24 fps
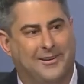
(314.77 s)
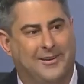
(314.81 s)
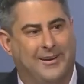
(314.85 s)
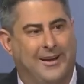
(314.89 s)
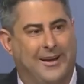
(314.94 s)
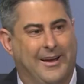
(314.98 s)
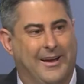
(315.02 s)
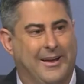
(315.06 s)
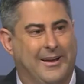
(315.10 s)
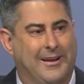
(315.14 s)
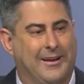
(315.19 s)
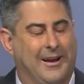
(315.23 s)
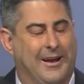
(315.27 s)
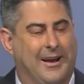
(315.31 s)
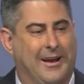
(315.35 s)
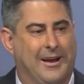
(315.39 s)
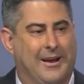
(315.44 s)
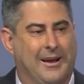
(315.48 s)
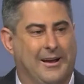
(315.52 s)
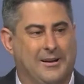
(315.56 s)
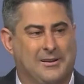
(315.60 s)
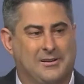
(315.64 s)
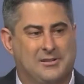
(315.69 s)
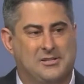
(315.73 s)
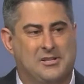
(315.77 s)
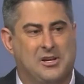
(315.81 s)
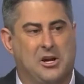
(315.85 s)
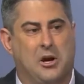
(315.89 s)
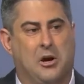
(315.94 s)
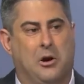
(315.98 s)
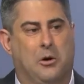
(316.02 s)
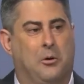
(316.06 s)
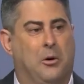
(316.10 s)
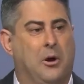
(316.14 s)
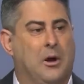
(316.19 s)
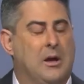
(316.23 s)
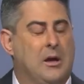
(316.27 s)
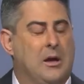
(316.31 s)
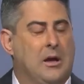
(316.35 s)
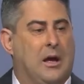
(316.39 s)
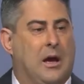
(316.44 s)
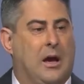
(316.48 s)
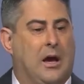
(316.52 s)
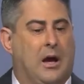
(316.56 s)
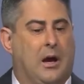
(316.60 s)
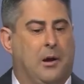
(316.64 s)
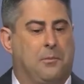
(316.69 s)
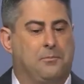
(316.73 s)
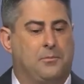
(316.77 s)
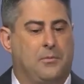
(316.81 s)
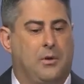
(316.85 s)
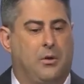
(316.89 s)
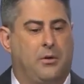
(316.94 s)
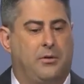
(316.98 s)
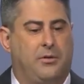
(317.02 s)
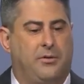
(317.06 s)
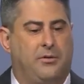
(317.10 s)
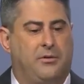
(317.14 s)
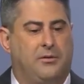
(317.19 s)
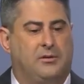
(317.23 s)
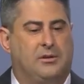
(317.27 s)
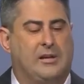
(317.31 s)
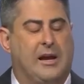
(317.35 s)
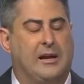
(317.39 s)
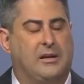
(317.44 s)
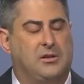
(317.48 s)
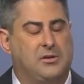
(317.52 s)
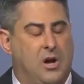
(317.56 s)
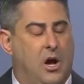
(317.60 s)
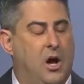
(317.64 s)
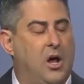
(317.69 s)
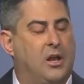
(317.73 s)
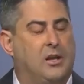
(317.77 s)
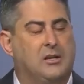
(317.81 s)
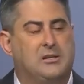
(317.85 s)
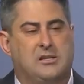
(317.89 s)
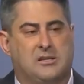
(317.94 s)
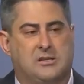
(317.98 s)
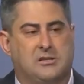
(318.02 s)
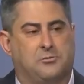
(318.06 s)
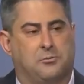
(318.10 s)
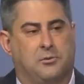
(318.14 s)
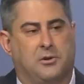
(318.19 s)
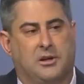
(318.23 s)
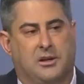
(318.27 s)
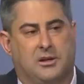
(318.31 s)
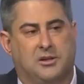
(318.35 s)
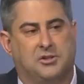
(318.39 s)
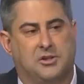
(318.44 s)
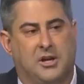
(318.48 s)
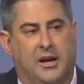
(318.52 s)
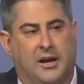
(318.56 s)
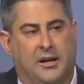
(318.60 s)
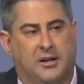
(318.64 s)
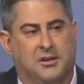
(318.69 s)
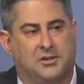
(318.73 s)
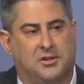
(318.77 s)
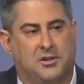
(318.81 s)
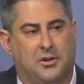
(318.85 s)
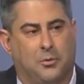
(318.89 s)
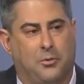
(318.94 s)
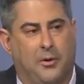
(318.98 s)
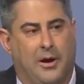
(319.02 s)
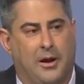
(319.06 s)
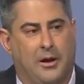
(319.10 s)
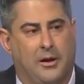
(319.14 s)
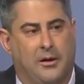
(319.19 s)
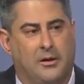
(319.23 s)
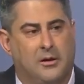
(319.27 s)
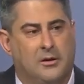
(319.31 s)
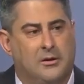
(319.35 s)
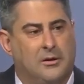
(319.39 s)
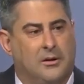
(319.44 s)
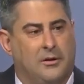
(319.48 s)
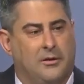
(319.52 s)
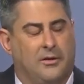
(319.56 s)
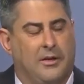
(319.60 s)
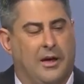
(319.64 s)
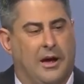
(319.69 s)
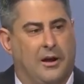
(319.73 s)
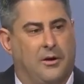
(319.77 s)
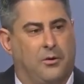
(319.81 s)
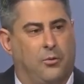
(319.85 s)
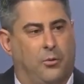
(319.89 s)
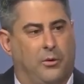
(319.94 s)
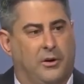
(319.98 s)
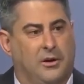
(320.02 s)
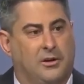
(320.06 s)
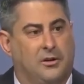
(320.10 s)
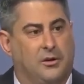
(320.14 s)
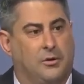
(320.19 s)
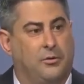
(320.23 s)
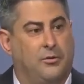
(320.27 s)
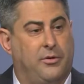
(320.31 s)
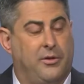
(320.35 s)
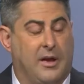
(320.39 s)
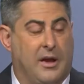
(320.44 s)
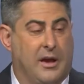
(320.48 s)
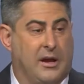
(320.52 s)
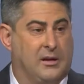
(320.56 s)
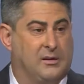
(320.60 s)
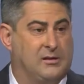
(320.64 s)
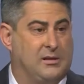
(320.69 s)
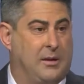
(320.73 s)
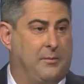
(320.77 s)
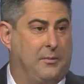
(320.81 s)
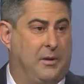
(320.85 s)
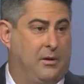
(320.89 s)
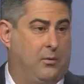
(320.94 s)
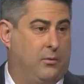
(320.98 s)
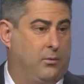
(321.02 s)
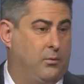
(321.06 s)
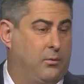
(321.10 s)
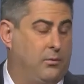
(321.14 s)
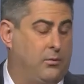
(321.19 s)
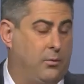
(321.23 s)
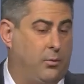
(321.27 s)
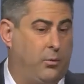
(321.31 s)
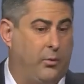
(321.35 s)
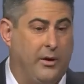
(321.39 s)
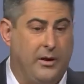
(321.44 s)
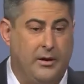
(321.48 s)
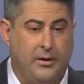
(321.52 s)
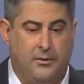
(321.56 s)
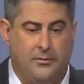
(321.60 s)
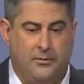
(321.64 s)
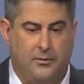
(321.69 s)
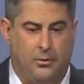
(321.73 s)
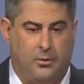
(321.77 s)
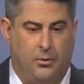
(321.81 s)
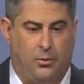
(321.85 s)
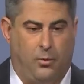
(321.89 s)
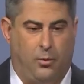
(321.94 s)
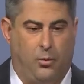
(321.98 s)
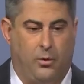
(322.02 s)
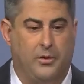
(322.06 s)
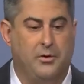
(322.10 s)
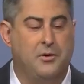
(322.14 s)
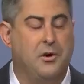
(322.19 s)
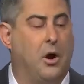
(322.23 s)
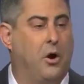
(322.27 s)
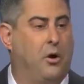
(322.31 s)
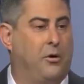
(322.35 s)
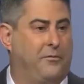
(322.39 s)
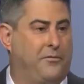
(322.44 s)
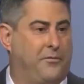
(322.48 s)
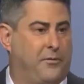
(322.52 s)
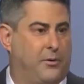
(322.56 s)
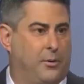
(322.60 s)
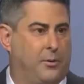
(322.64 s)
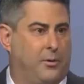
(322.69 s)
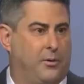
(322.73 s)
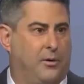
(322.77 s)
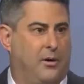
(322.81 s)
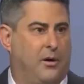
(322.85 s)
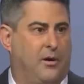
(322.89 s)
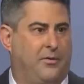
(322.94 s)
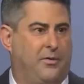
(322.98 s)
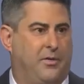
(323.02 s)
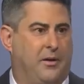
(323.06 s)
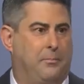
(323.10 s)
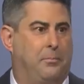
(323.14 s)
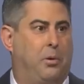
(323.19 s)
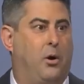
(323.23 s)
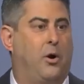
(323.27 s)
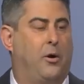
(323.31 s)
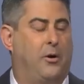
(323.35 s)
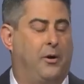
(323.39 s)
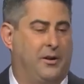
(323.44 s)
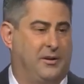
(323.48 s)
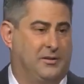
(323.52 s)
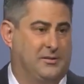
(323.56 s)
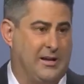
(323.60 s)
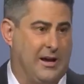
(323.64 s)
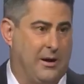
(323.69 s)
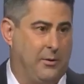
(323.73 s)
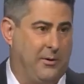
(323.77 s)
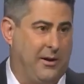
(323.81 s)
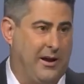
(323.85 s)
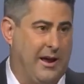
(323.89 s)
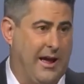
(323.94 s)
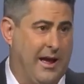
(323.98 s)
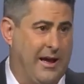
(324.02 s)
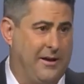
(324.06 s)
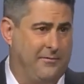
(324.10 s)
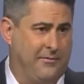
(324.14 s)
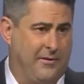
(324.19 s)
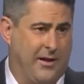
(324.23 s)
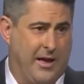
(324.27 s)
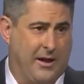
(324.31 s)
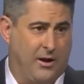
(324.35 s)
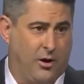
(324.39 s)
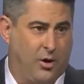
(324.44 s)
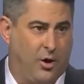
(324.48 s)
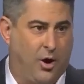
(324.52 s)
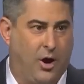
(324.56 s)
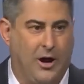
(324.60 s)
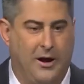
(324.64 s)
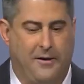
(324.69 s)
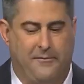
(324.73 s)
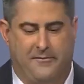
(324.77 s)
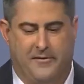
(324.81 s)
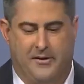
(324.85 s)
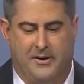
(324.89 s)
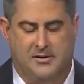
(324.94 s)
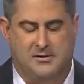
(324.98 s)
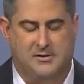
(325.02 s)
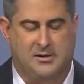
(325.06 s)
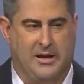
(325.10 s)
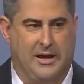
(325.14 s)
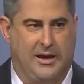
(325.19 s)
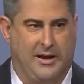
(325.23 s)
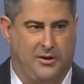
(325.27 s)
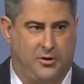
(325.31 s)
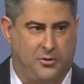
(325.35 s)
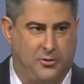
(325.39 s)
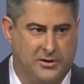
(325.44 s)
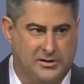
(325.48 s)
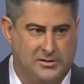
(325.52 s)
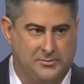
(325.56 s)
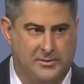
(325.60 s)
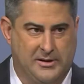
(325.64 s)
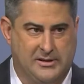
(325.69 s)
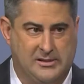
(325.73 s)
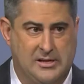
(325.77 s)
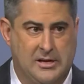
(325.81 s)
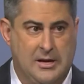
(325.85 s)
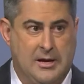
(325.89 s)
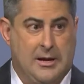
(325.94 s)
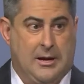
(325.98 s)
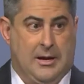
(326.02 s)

And so technology has really changed the way that we do things. I mean, we're known for the parties that we have at our office at Christmas.